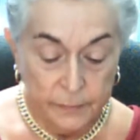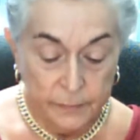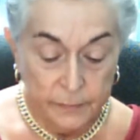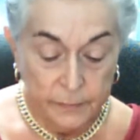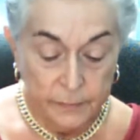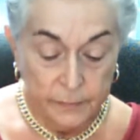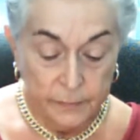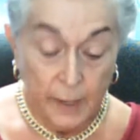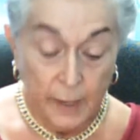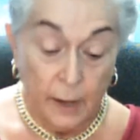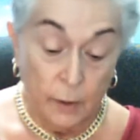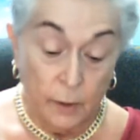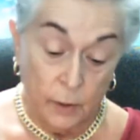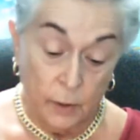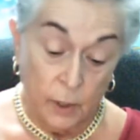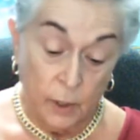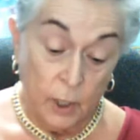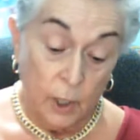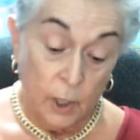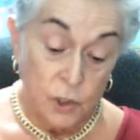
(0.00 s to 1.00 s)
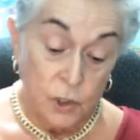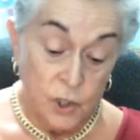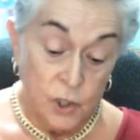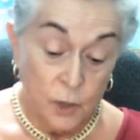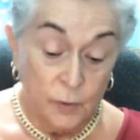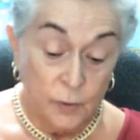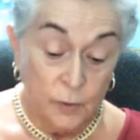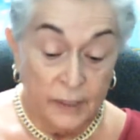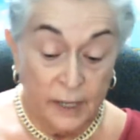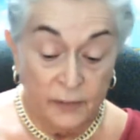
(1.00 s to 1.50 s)
Now,
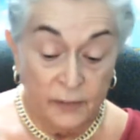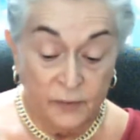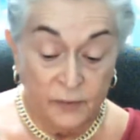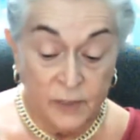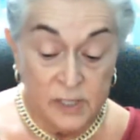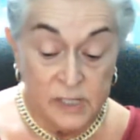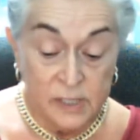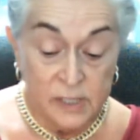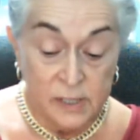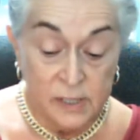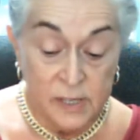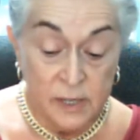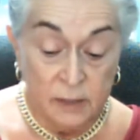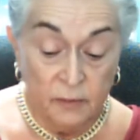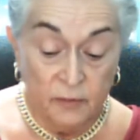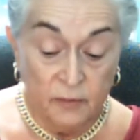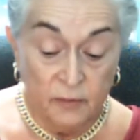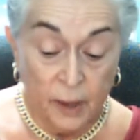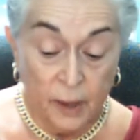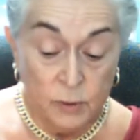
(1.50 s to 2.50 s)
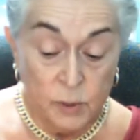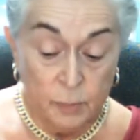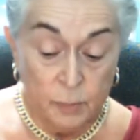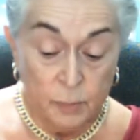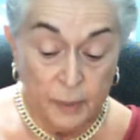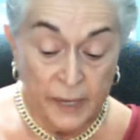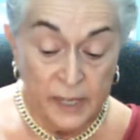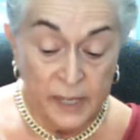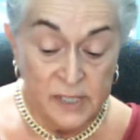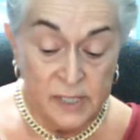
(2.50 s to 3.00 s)
Jonah left the city and found a
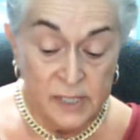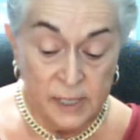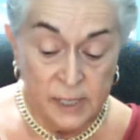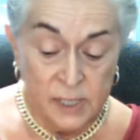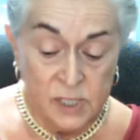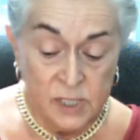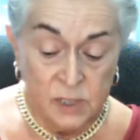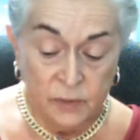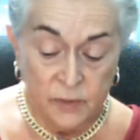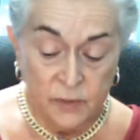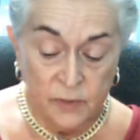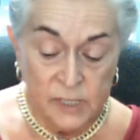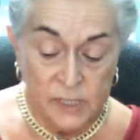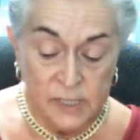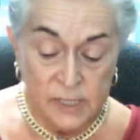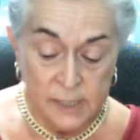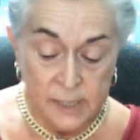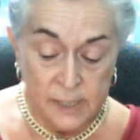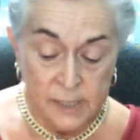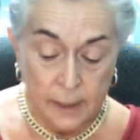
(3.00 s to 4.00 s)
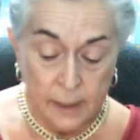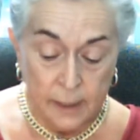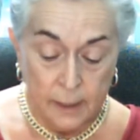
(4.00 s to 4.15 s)
place east of the city.